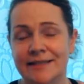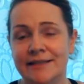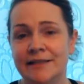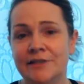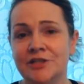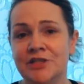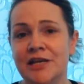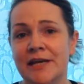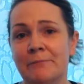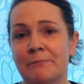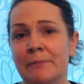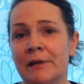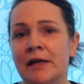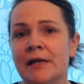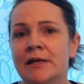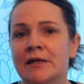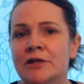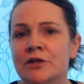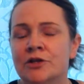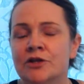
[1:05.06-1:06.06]
in a gym
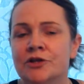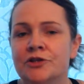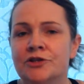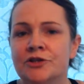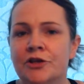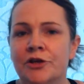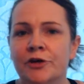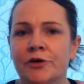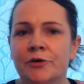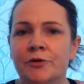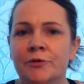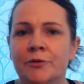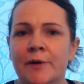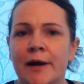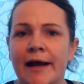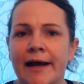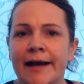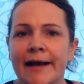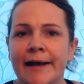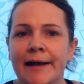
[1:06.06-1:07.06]
so
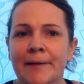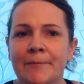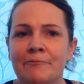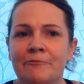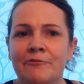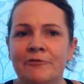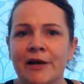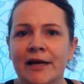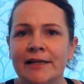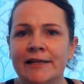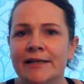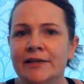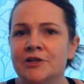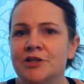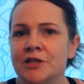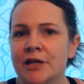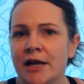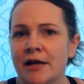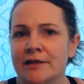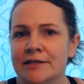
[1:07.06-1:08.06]
um, finding
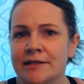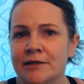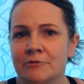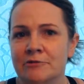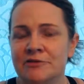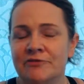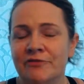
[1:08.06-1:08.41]
Shazia was